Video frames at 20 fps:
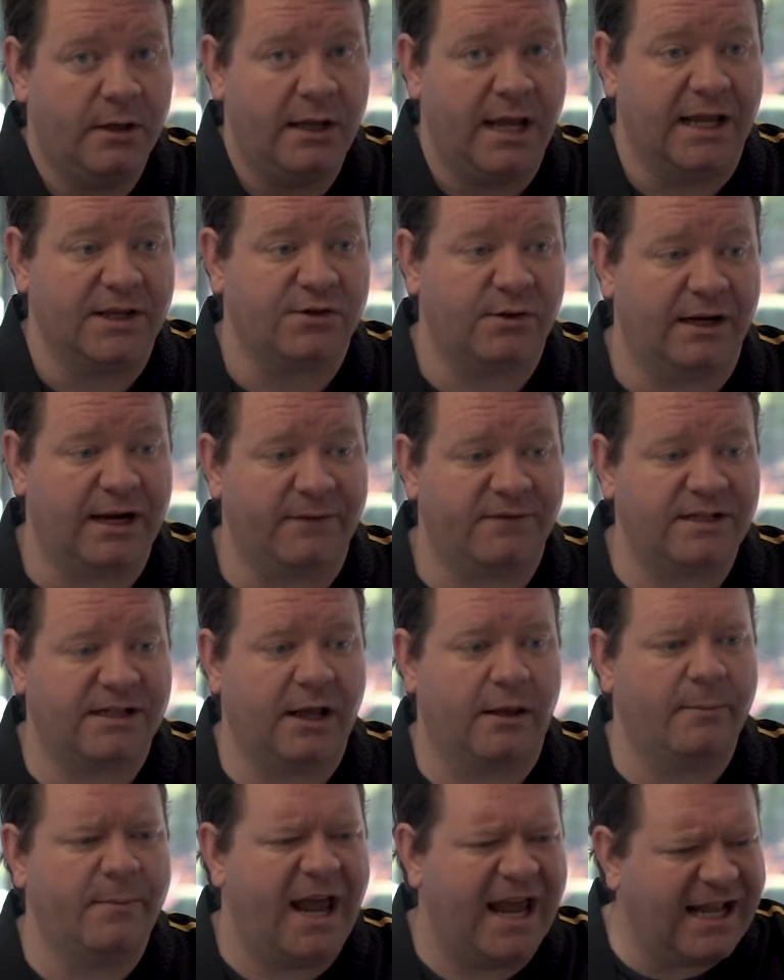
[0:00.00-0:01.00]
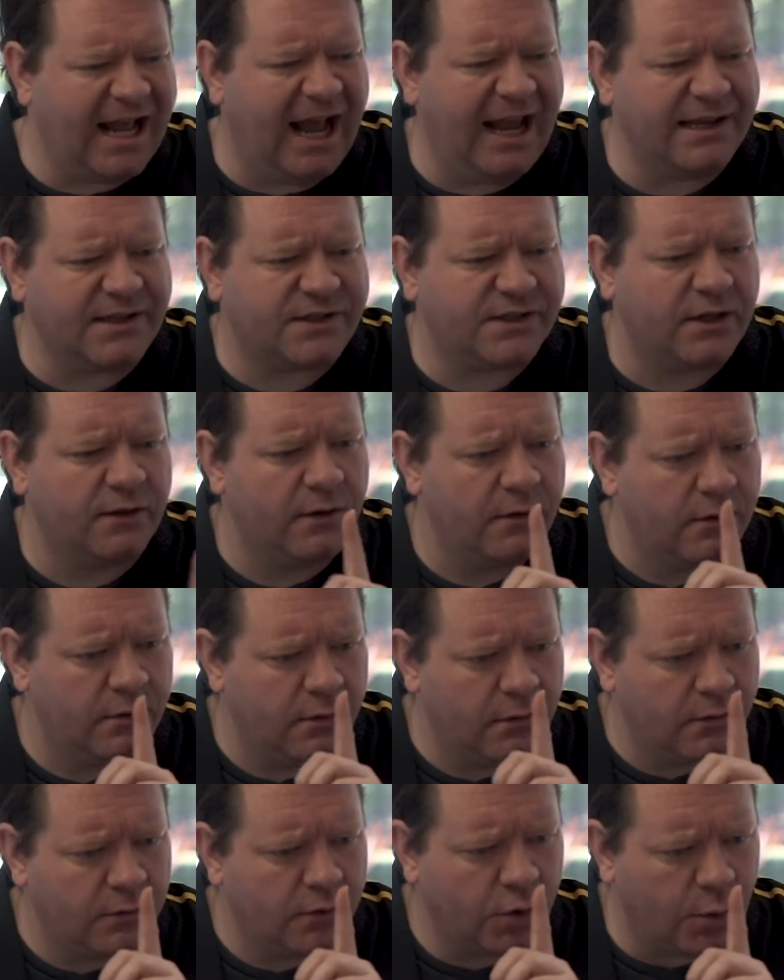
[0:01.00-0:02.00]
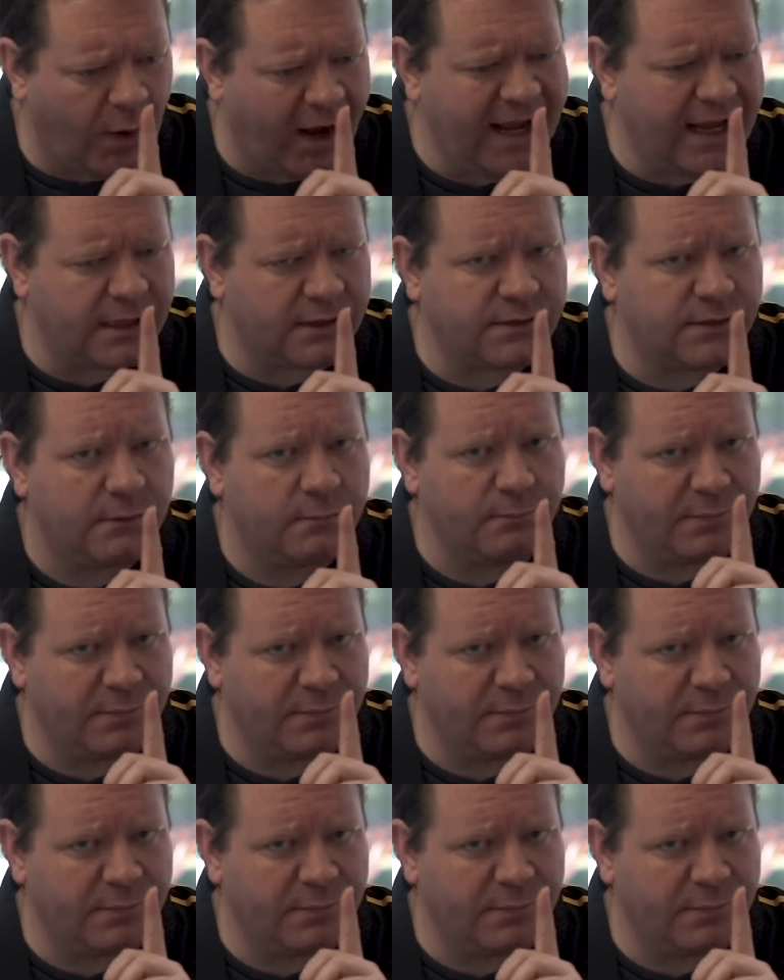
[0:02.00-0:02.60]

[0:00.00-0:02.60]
And so I'd have to tell them, hey guys, quiet,